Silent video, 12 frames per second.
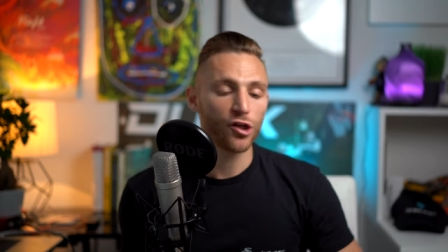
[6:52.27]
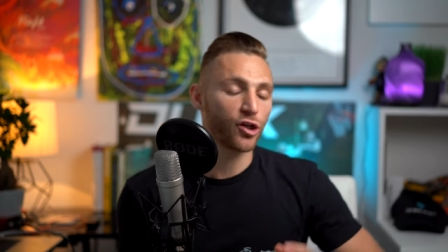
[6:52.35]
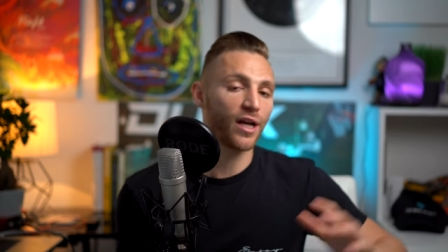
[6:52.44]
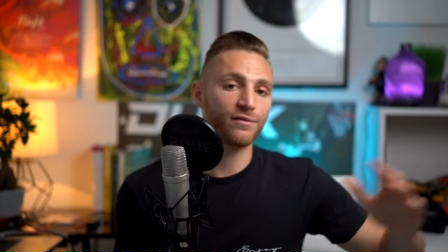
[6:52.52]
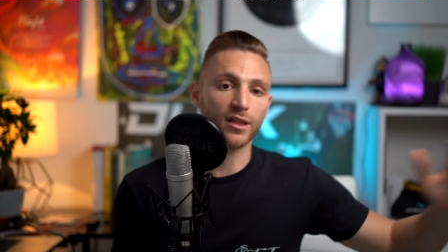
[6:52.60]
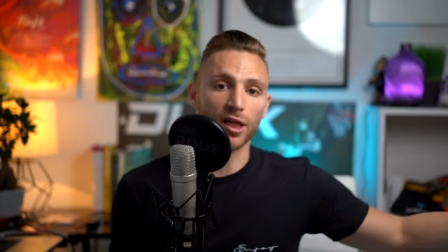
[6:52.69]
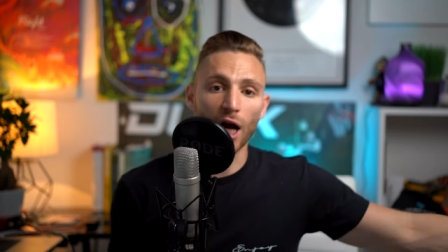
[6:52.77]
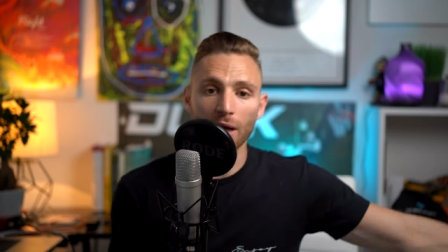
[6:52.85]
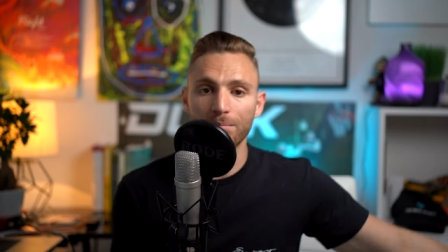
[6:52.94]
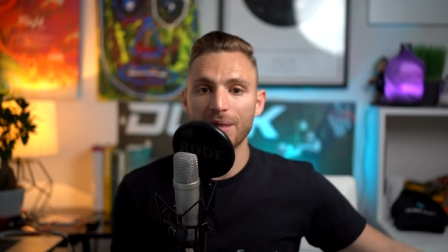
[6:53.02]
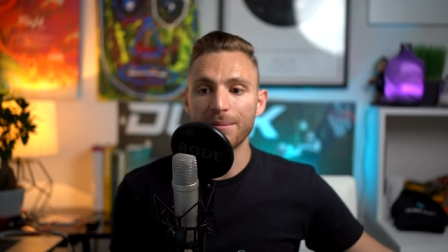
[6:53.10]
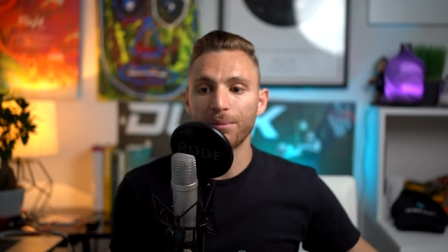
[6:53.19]
You're going to have to
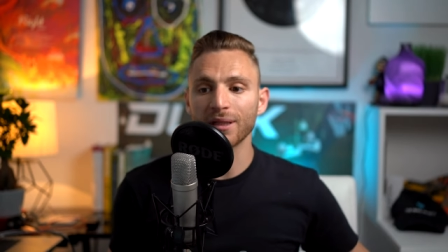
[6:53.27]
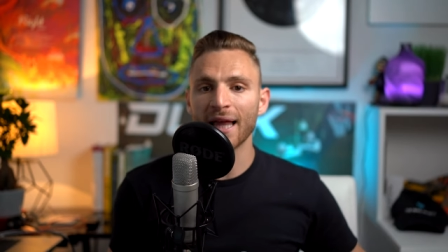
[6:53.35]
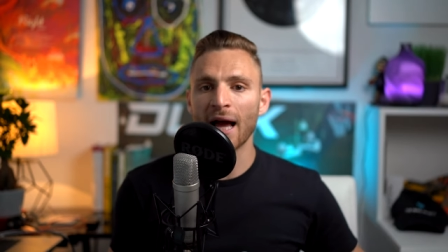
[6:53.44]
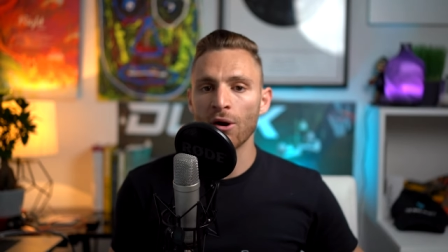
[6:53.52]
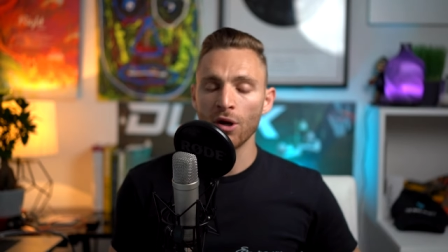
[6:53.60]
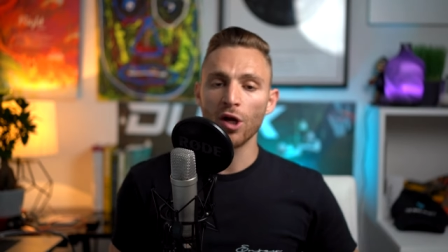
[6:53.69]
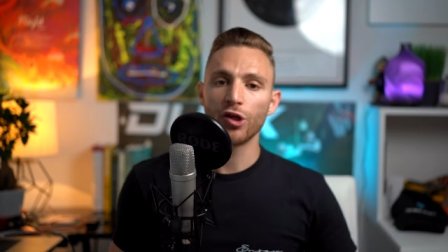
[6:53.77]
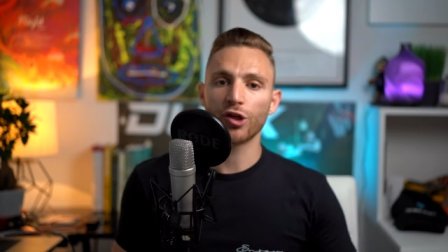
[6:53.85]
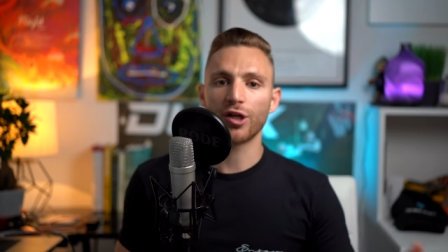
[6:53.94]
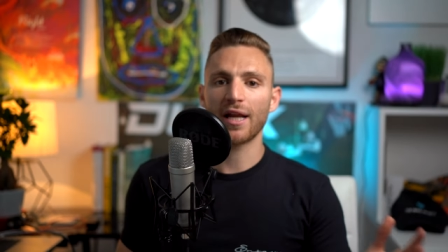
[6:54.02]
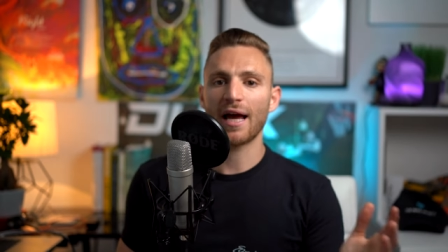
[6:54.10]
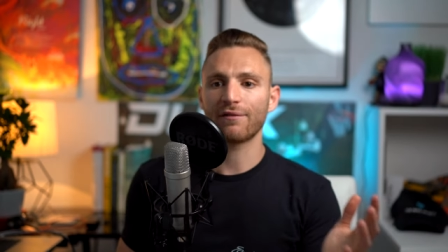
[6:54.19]
cut people out. You're
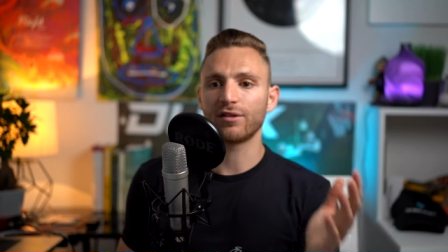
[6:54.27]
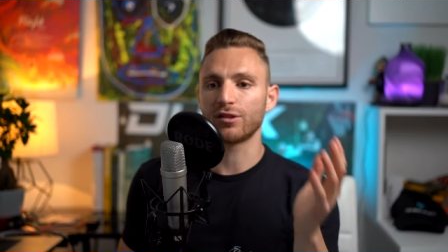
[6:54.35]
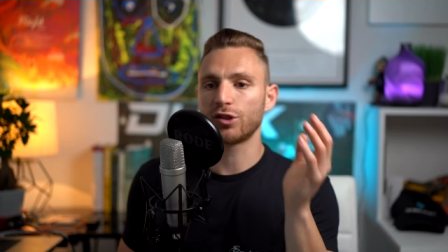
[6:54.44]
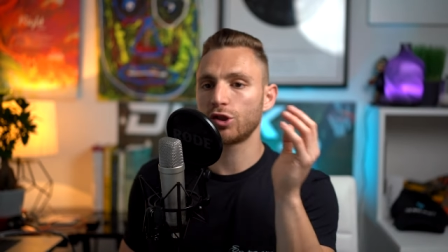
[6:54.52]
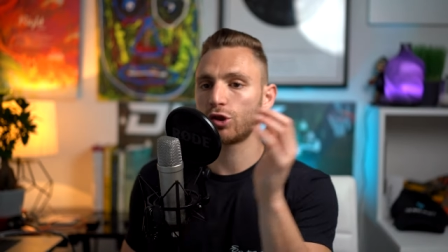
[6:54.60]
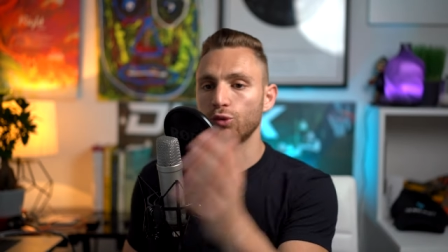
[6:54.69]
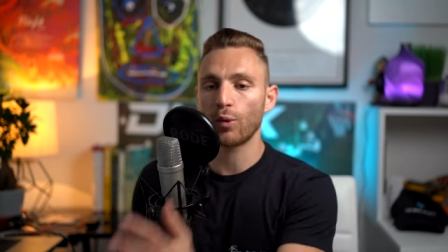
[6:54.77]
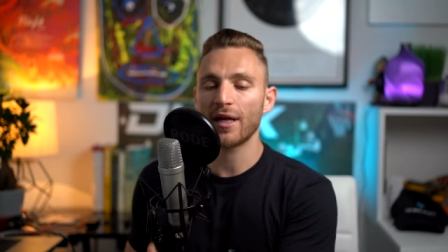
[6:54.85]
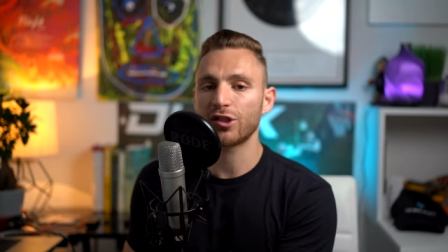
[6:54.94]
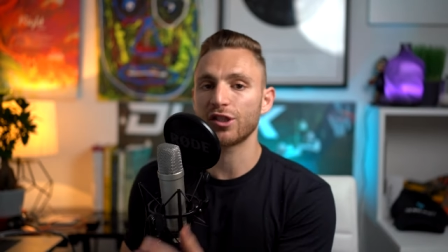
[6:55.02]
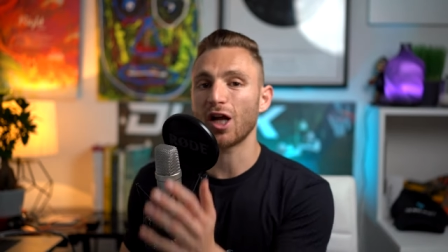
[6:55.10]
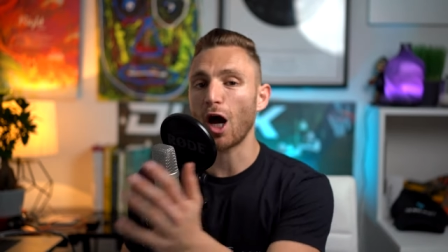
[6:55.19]
going to have to
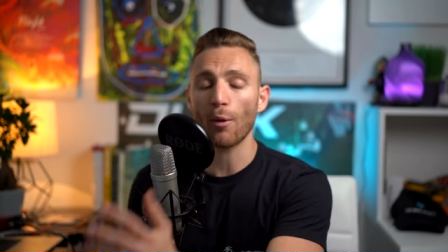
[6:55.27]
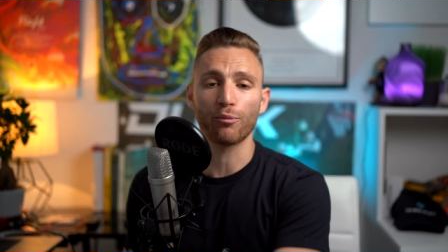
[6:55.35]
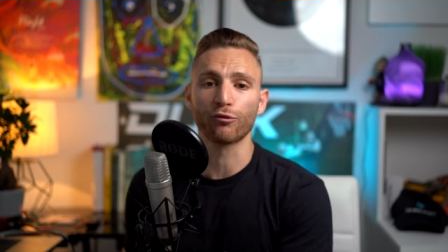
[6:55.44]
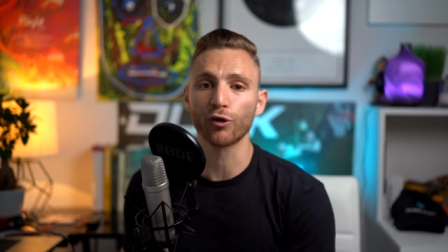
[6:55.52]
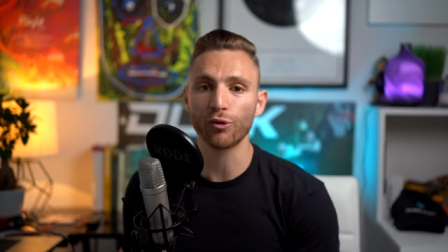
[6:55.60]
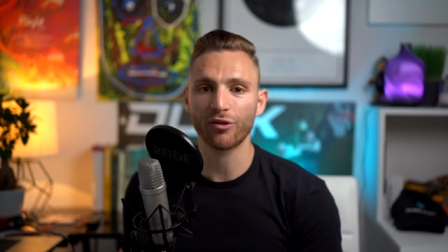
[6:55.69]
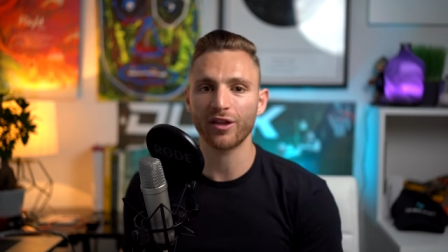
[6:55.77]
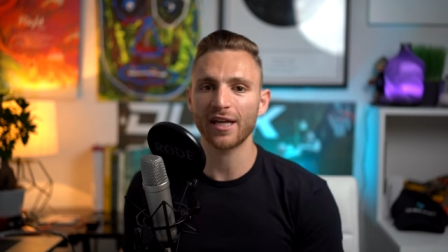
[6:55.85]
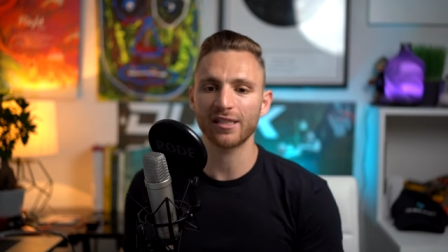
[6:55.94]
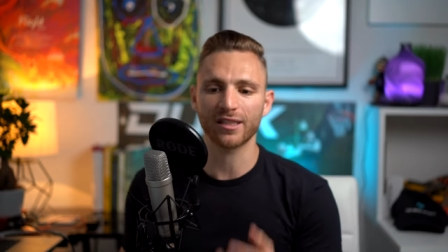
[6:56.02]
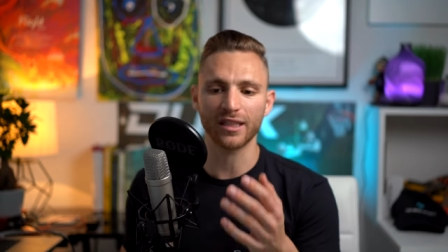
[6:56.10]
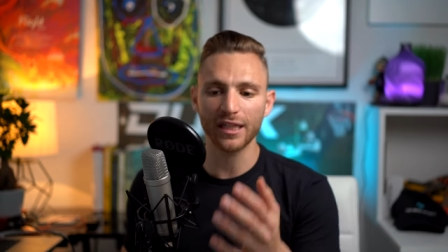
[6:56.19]
switch and uproot
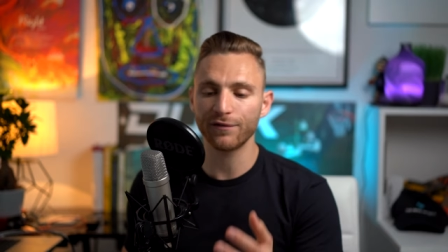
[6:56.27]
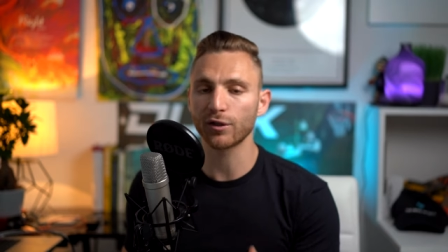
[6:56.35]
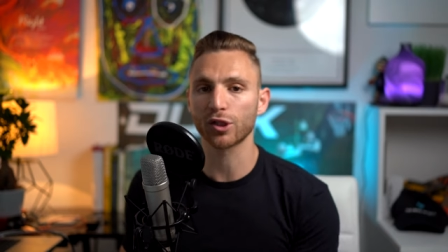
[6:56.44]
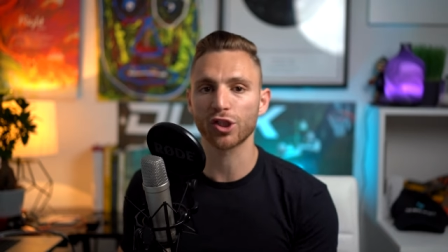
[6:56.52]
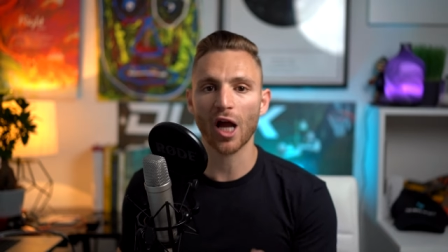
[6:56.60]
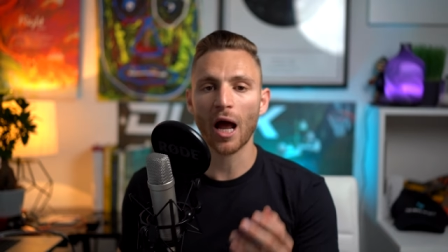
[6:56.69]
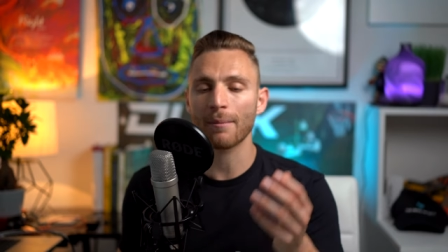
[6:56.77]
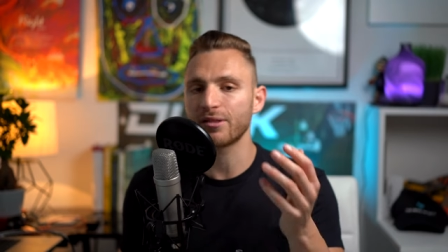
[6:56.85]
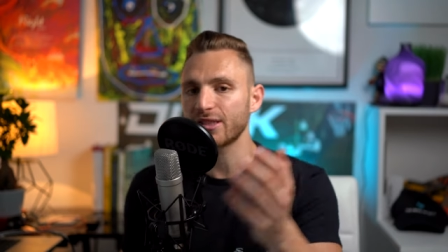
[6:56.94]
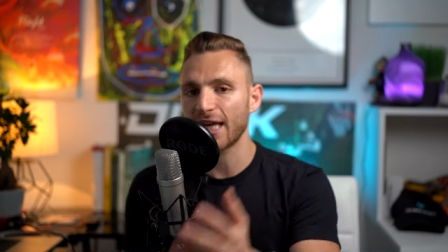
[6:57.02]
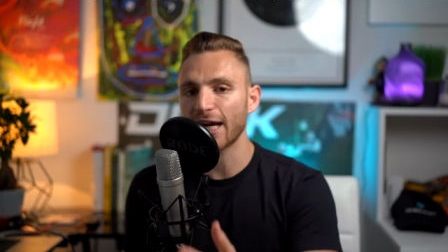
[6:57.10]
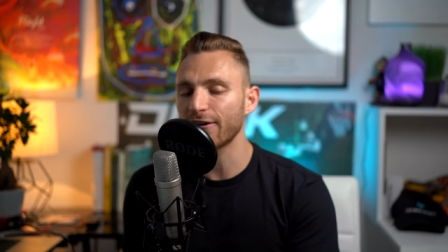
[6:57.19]
things, leave your job,
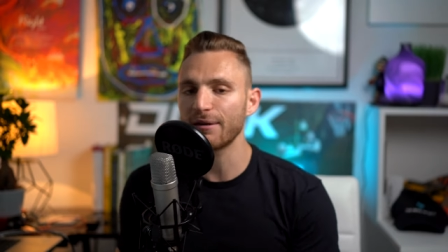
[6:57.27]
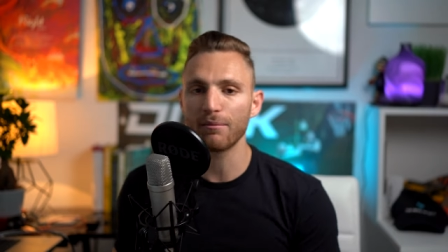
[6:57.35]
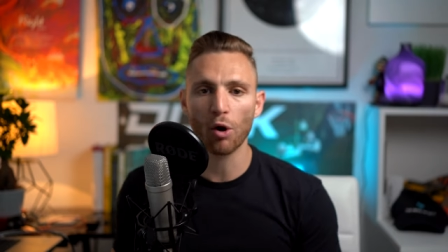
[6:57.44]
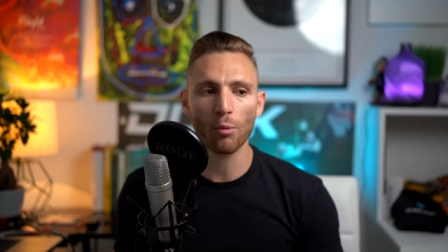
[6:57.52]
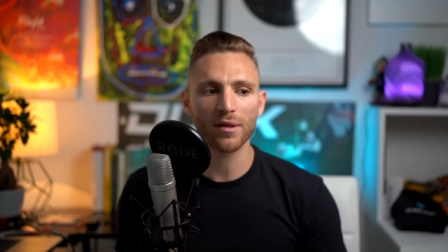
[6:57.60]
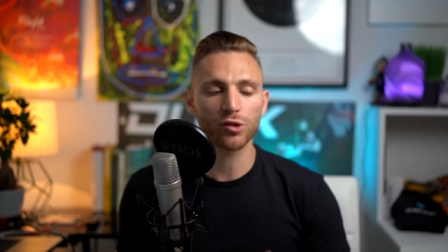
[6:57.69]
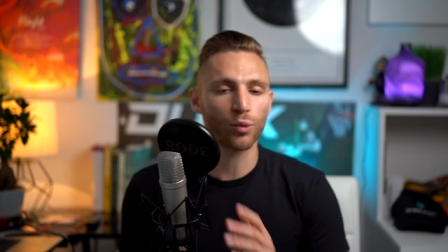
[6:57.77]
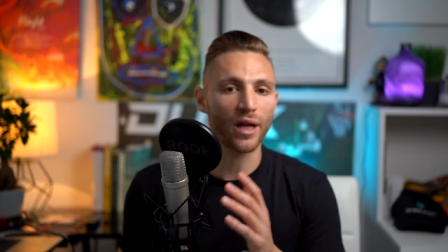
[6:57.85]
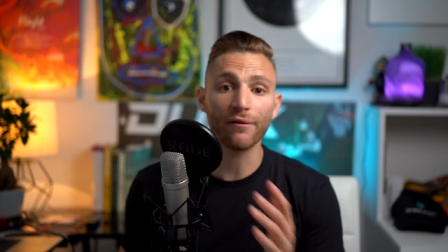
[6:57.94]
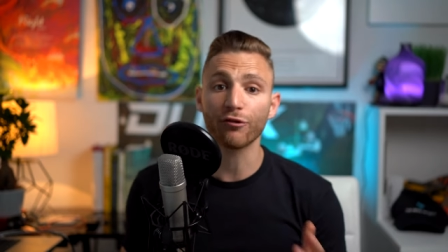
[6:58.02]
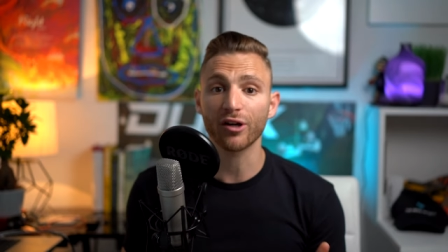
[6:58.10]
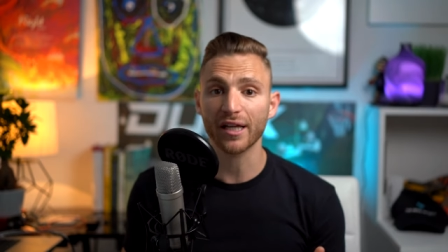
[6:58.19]
scary moments,
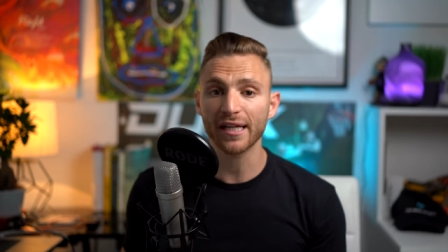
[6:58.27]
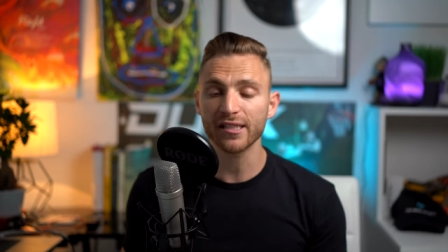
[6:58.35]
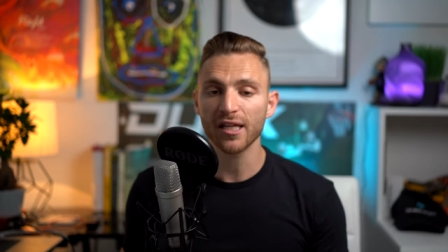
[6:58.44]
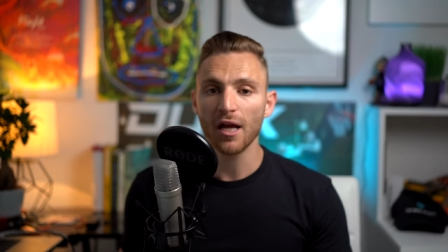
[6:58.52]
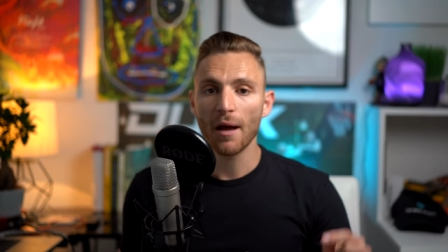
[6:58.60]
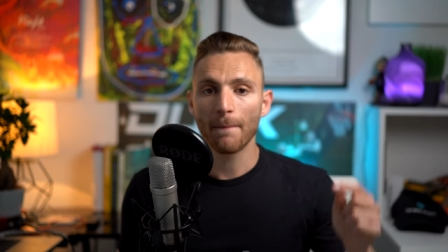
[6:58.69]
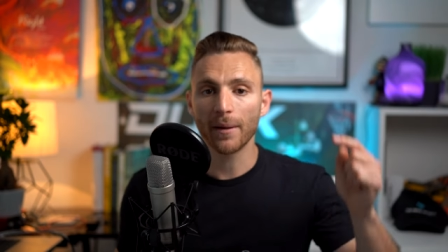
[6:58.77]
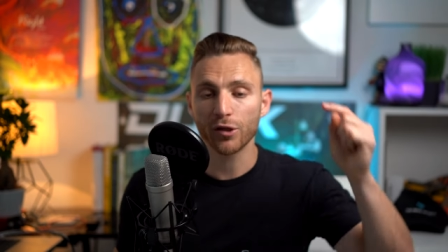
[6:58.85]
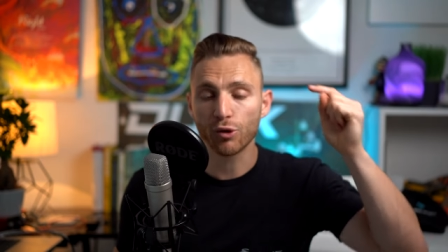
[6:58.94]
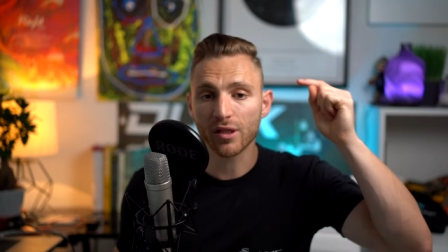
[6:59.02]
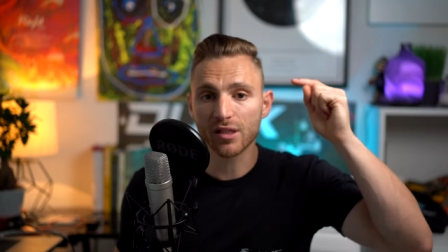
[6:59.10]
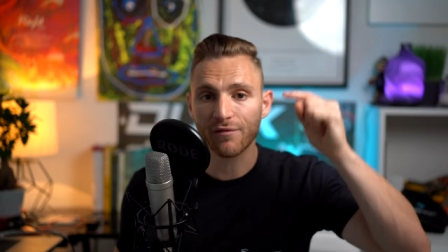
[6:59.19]
whatever it is. But
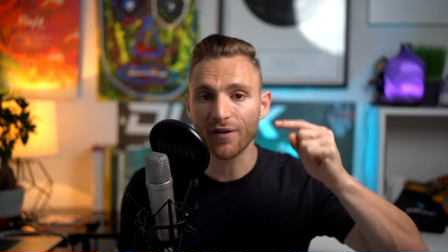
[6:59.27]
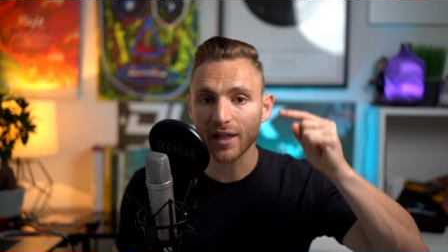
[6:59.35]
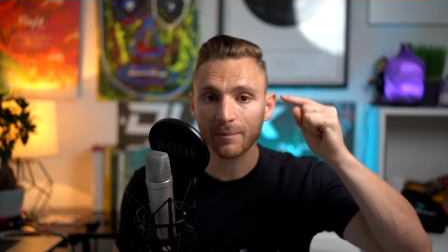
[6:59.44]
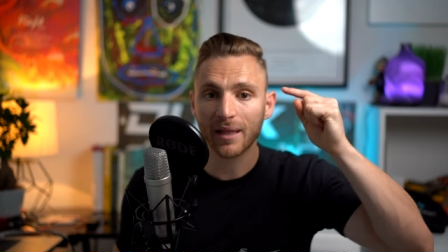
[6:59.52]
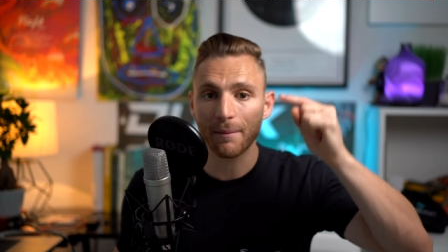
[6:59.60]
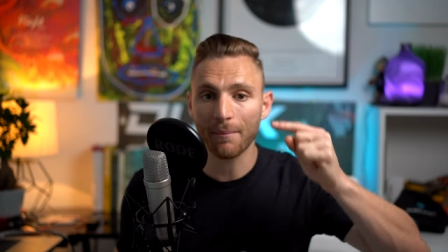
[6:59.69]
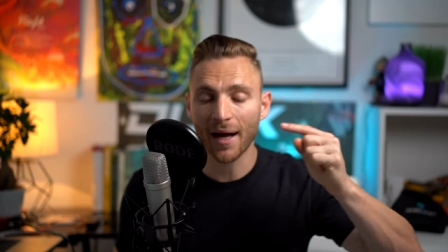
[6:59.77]
you can develop that